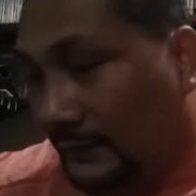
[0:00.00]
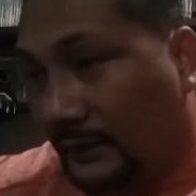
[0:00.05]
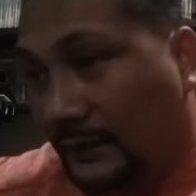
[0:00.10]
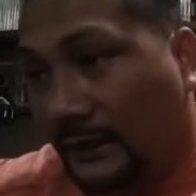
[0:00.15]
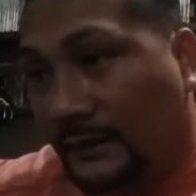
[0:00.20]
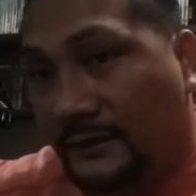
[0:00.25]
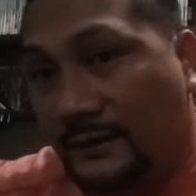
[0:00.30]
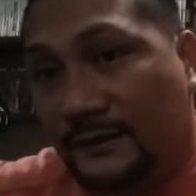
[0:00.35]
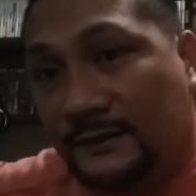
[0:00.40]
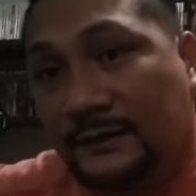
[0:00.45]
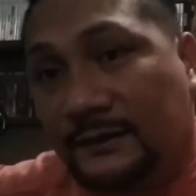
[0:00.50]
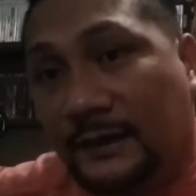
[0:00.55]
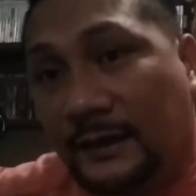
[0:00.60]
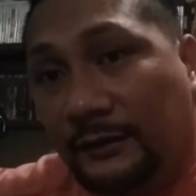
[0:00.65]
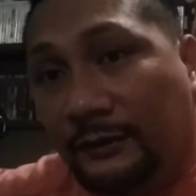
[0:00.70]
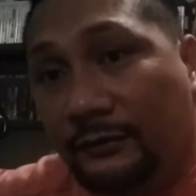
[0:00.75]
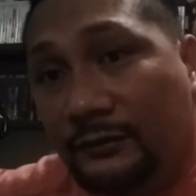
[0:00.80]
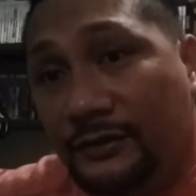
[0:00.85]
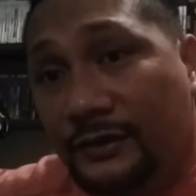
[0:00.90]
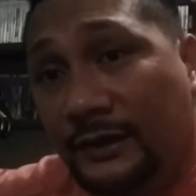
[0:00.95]
And I just
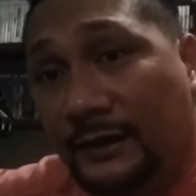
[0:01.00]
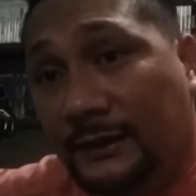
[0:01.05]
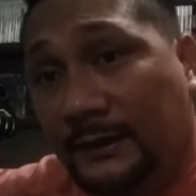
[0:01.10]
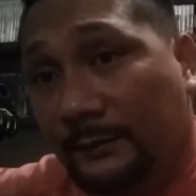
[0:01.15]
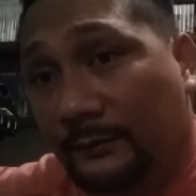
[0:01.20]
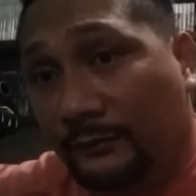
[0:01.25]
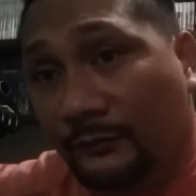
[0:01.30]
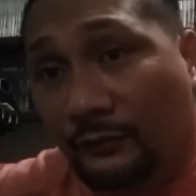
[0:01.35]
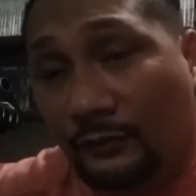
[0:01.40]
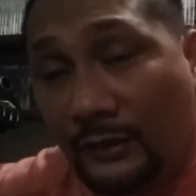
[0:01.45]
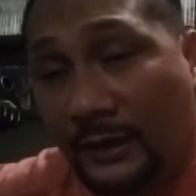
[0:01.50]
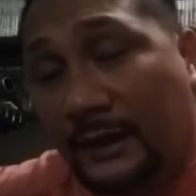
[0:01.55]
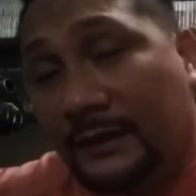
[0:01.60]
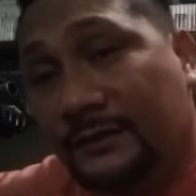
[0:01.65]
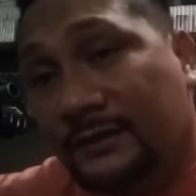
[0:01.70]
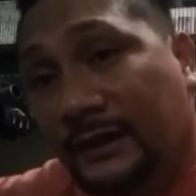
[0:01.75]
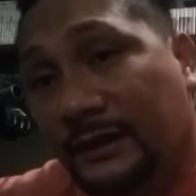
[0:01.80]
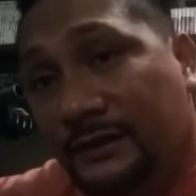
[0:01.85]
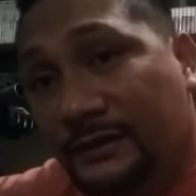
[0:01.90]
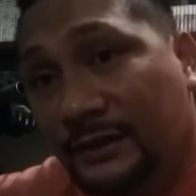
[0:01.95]
got through checking, or
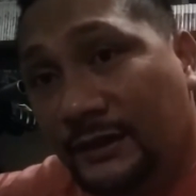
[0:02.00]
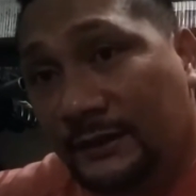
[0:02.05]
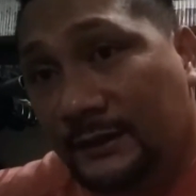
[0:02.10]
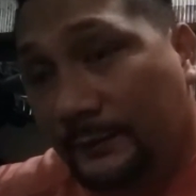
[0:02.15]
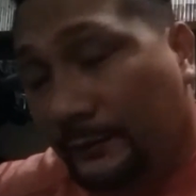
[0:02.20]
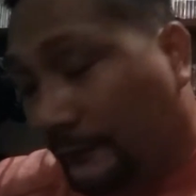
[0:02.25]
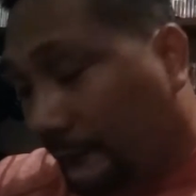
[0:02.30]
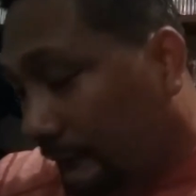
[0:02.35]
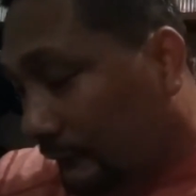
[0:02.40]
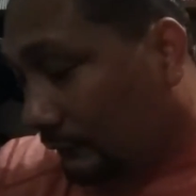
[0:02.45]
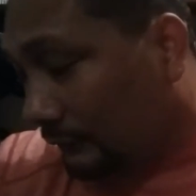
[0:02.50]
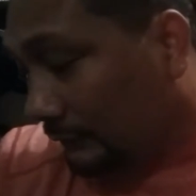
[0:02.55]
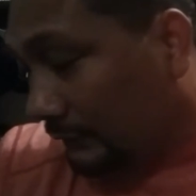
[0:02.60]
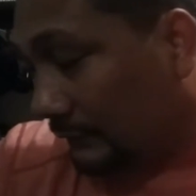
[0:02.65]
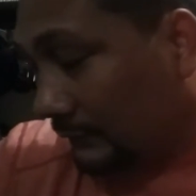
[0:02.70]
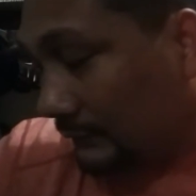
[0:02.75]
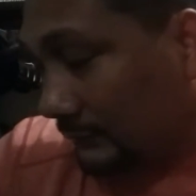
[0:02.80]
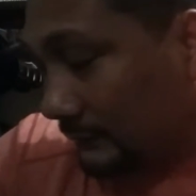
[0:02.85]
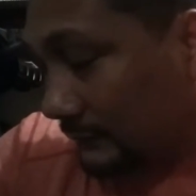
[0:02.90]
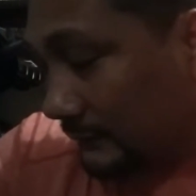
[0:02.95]
actually I checked
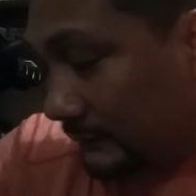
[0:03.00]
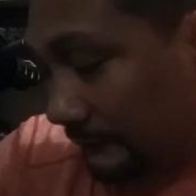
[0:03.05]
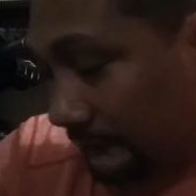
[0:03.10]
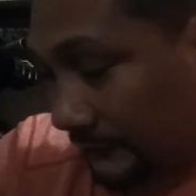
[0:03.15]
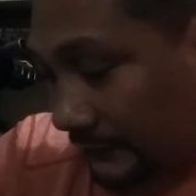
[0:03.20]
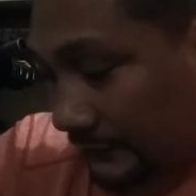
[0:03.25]
before the